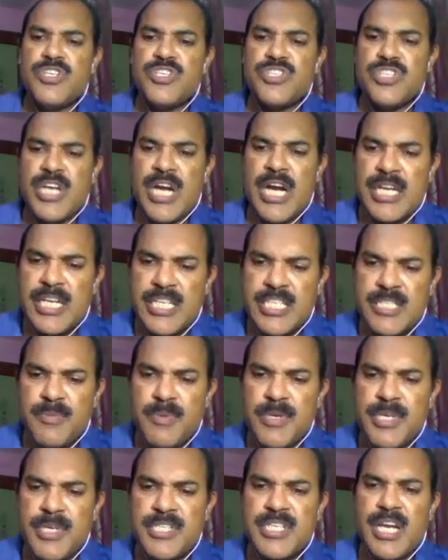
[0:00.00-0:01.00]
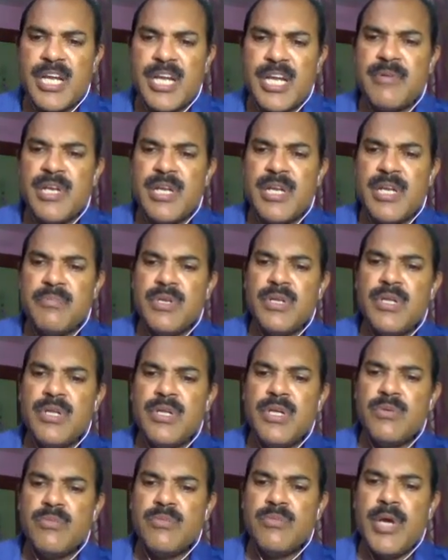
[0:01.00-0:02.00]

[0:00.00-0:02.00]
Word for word: static splints are available,